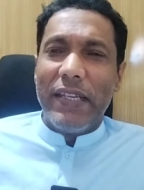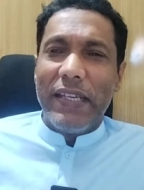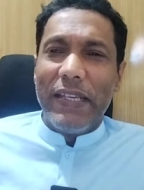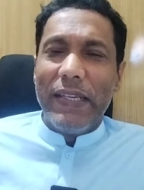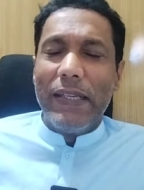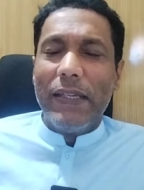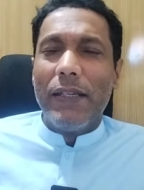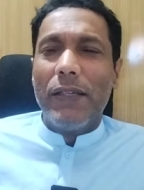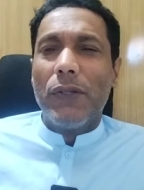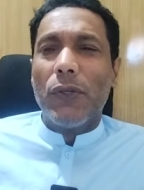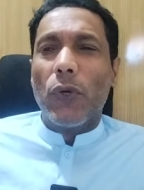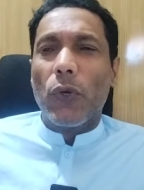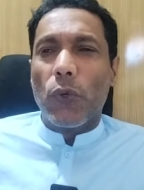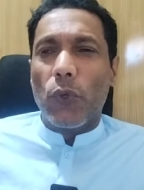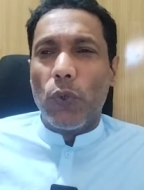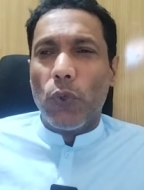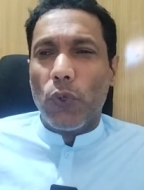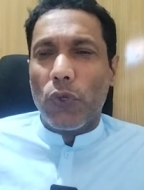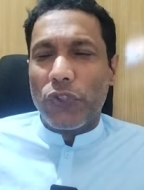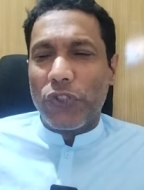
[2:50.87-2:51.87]
in
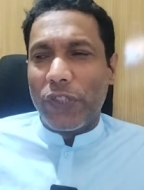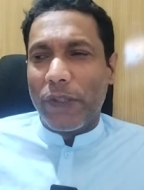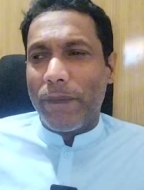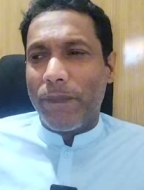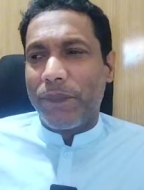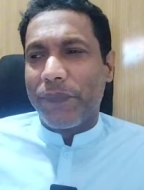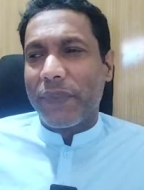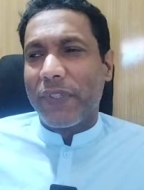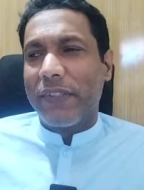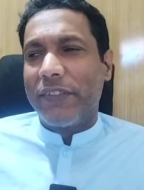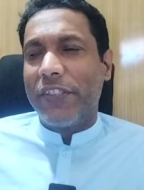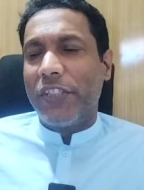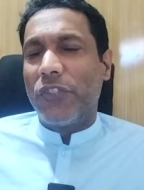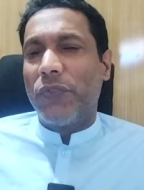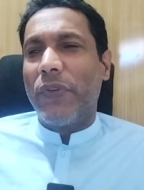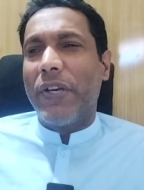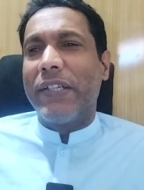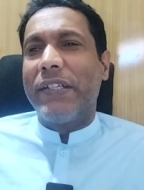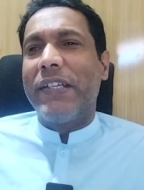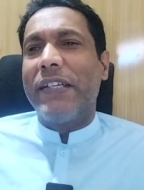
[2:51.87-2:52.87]
Gojam,
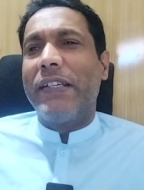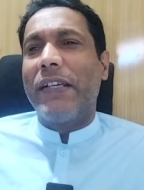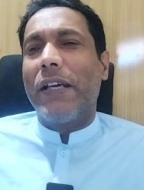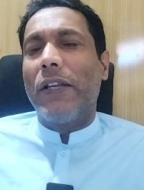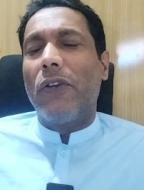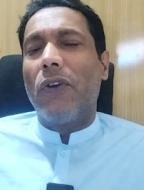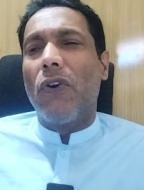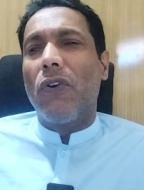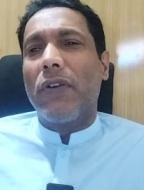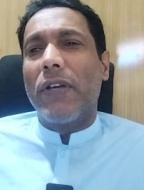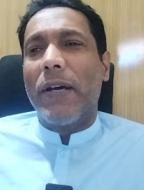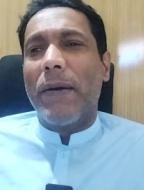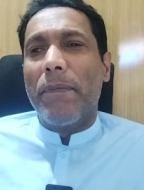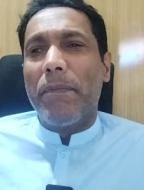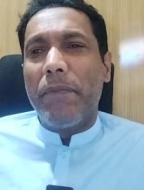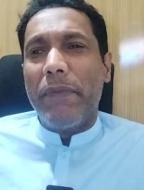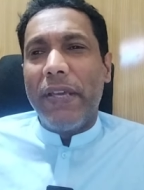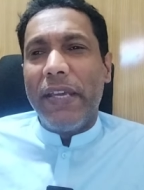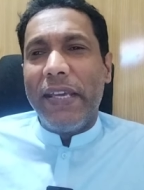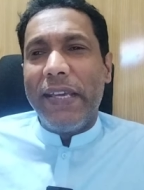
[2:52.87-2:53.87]
situated along a
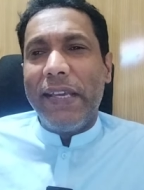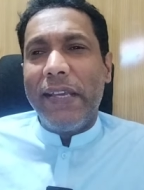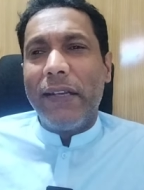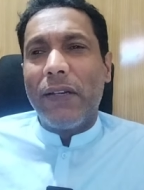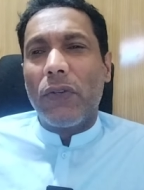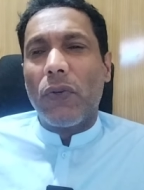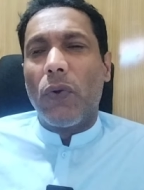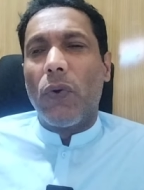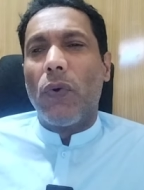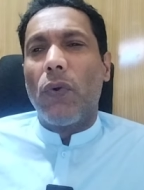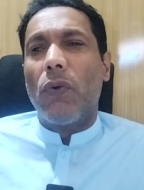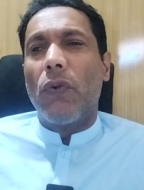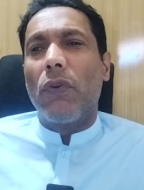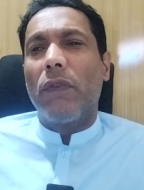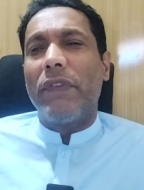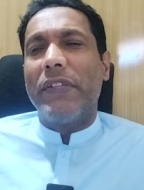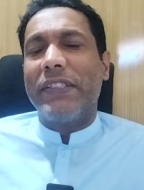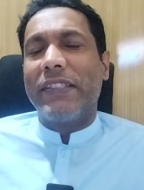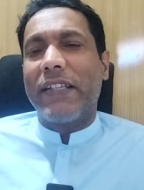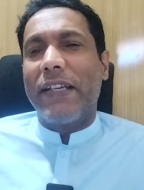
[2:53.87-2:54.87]
main road
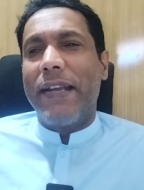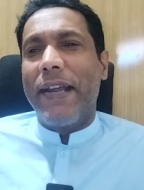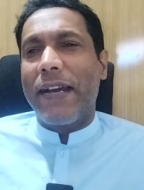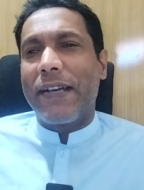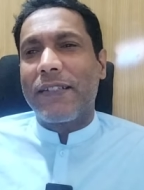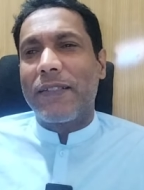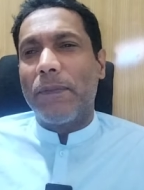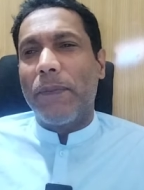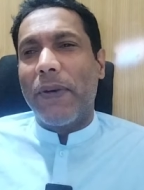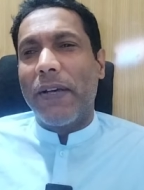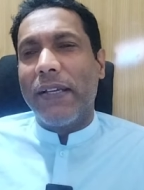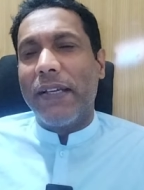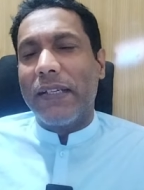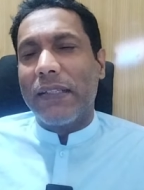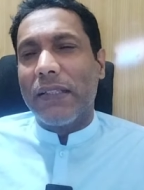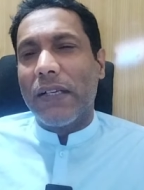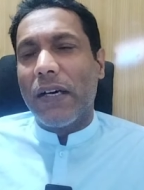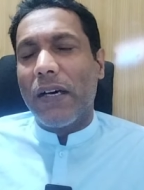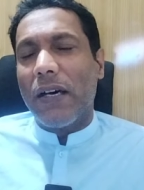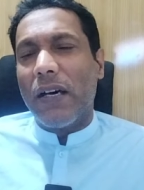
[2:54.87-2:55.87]
which connects
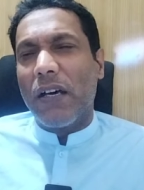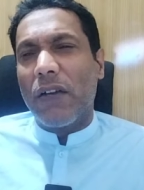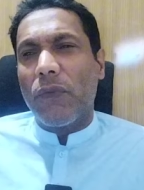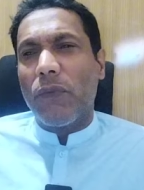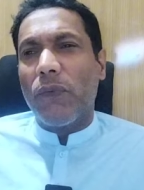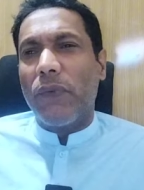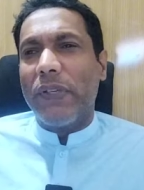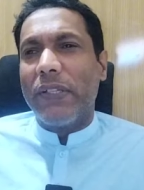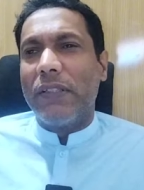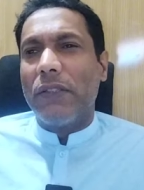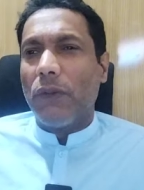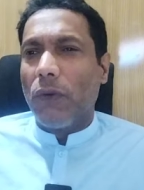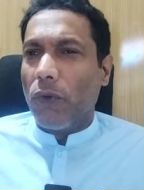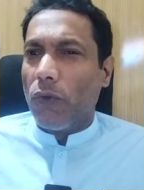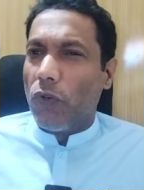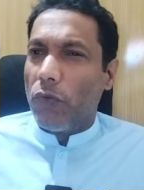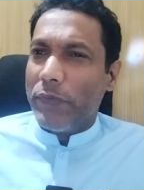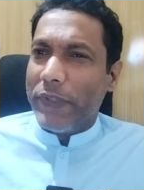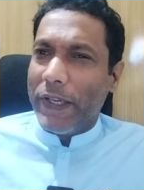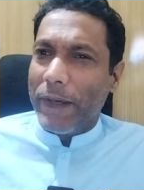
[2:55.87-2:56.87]
Bahir Dar with
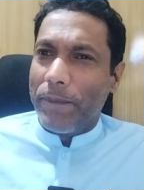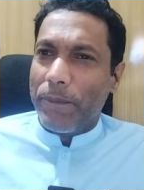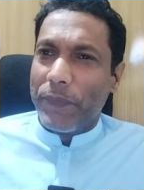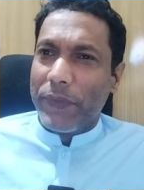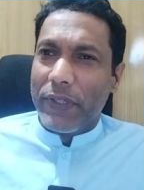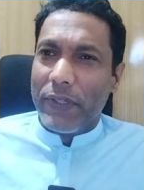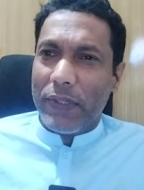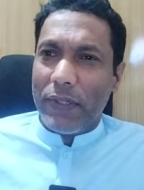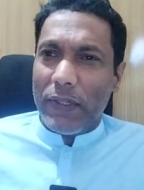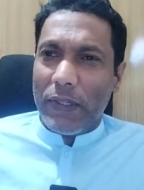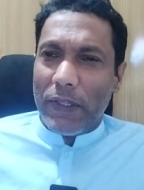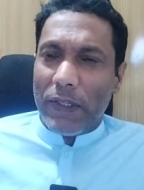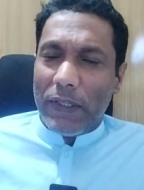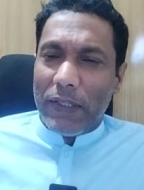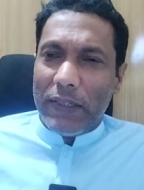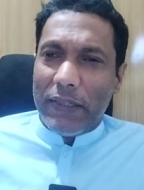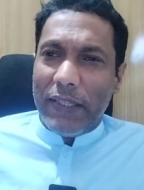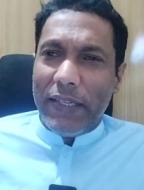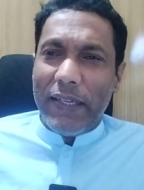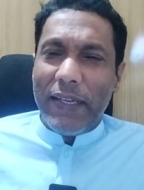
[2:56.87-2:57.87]
Oromia.
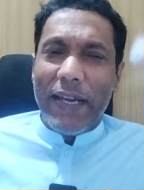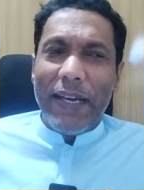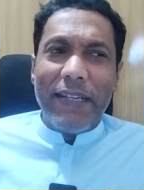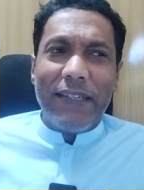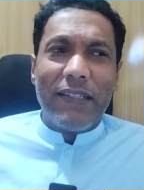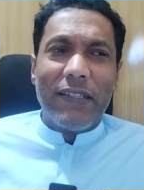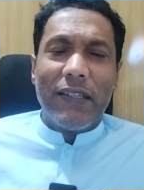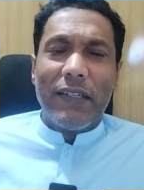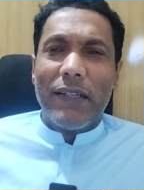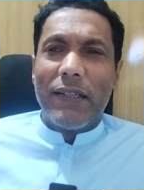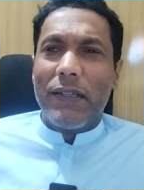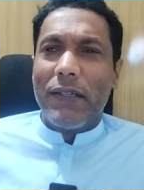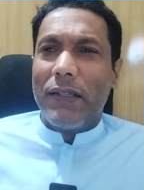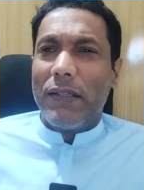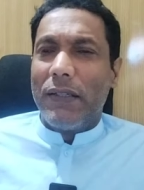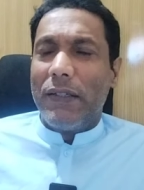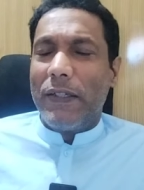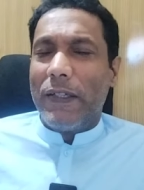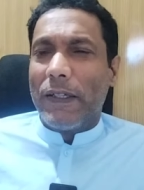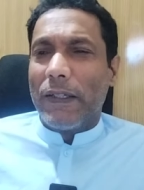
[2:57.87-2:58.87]
They
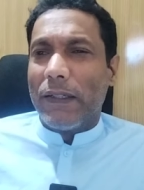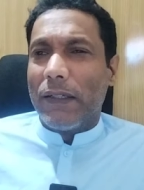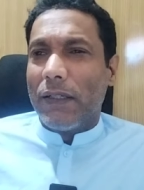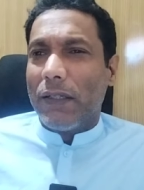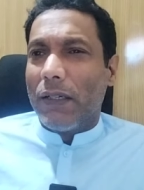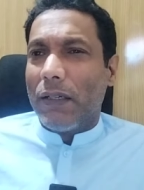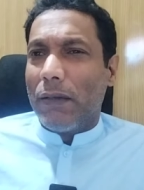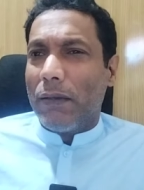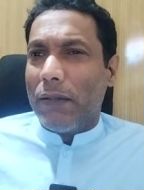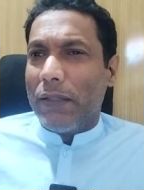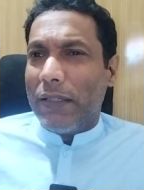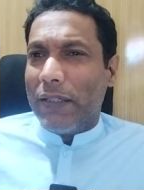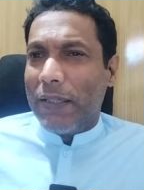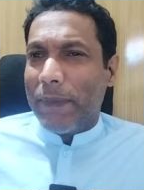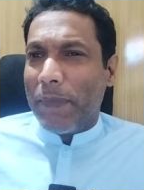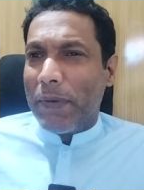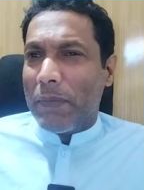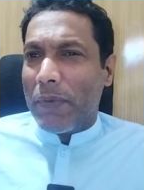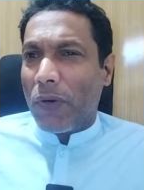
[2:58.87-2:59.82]
entered uh, Debre